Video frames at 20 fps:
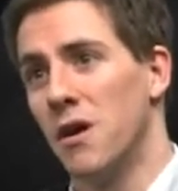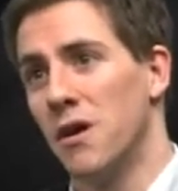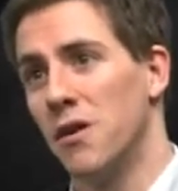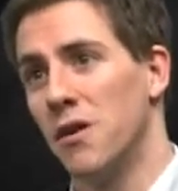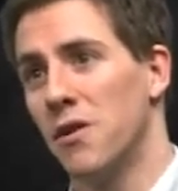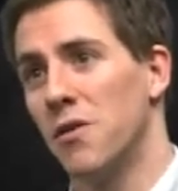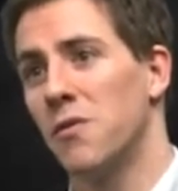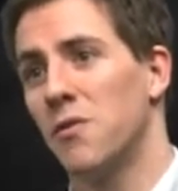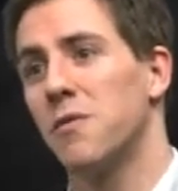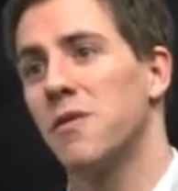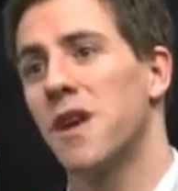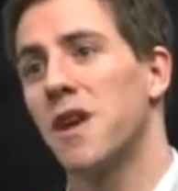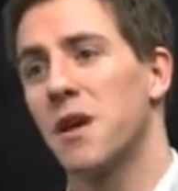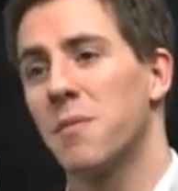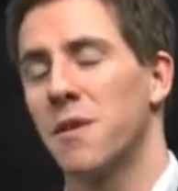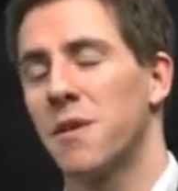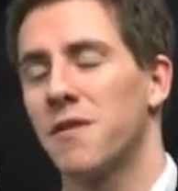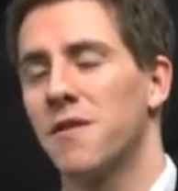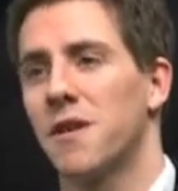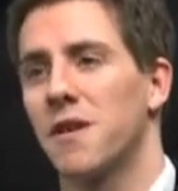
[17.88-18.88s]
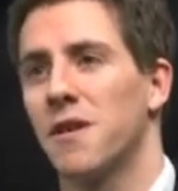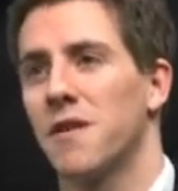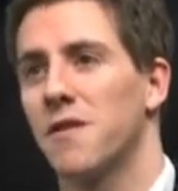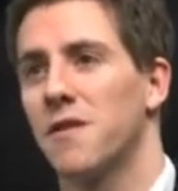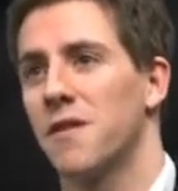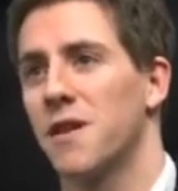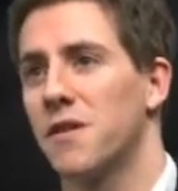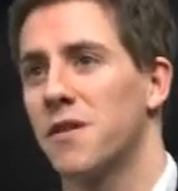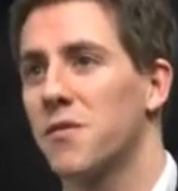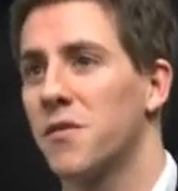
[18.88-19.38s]
you know, take my skill
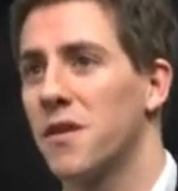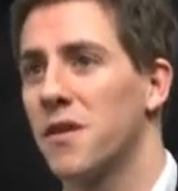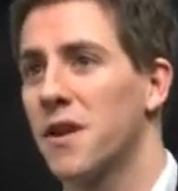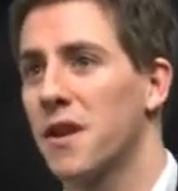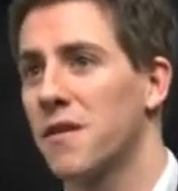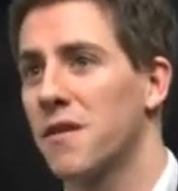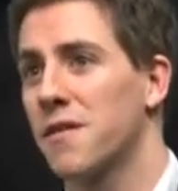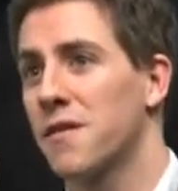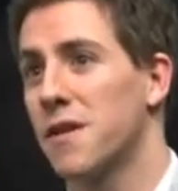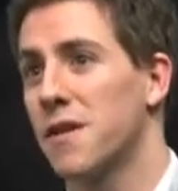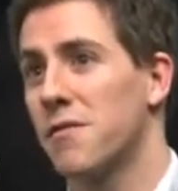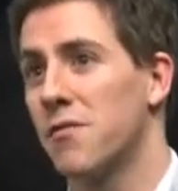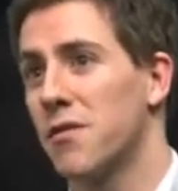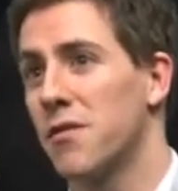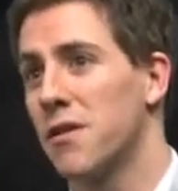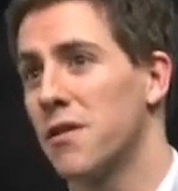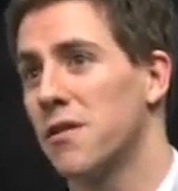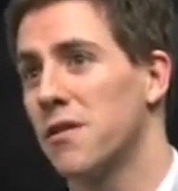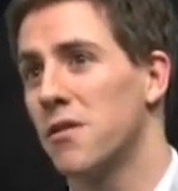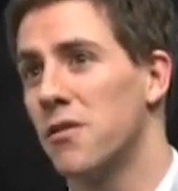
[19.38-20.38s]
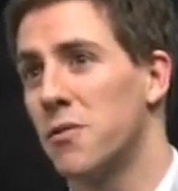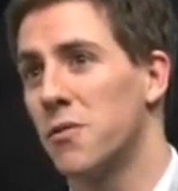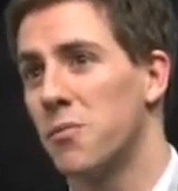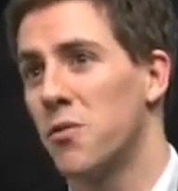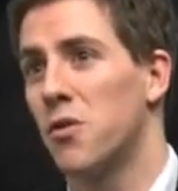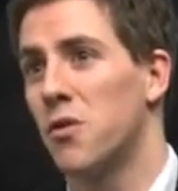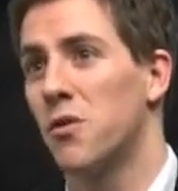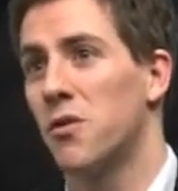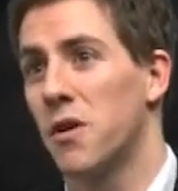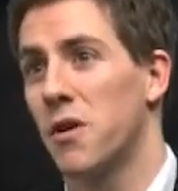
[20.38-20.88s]
set to the next level and learn
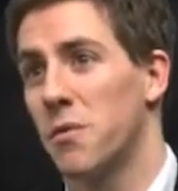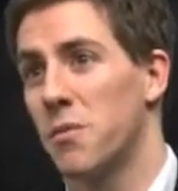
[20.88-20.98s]
more